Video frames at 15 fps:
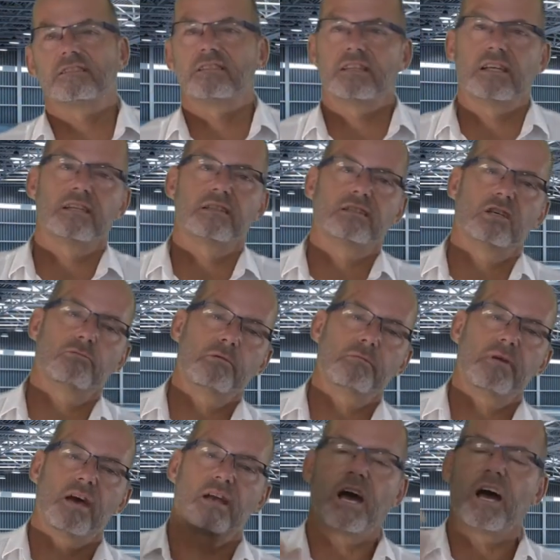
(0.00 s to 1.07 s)
again. Tell me
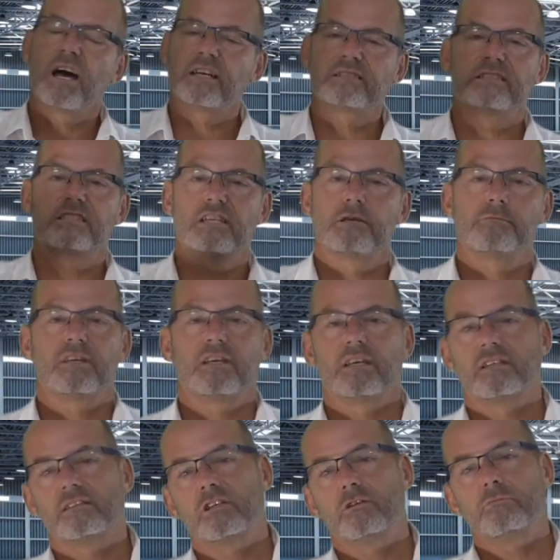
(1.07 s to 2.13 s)
about RCM
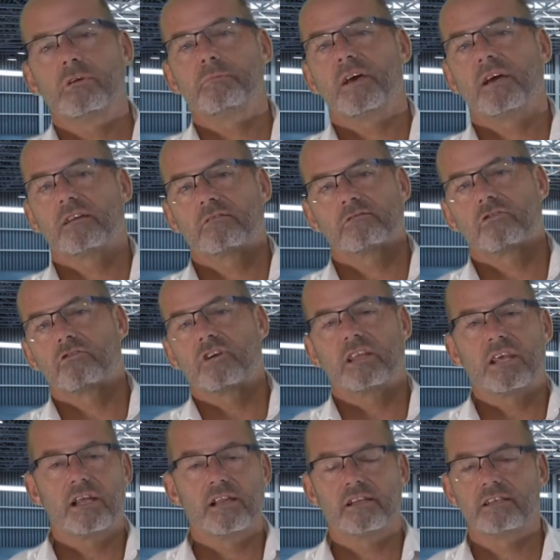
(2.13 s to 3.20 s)
again. Tell me about
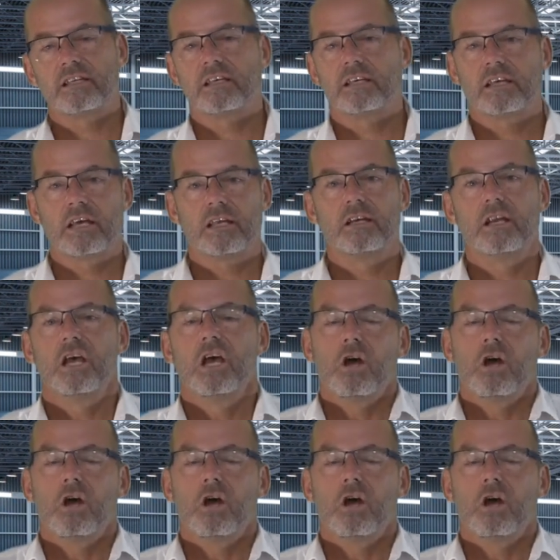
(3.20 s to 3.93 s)
criticality again.